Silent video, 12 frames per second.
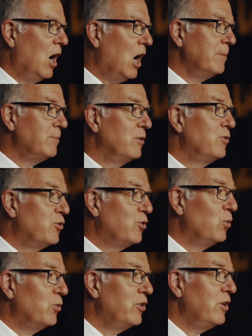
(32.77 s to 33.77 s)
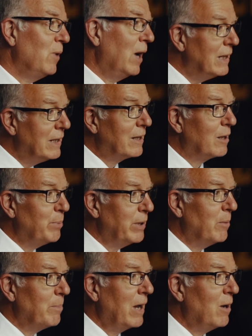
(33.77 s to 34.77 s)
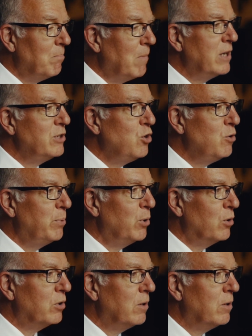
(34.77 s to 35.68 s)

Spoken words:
I'm going to talk to you a little bit about my new book,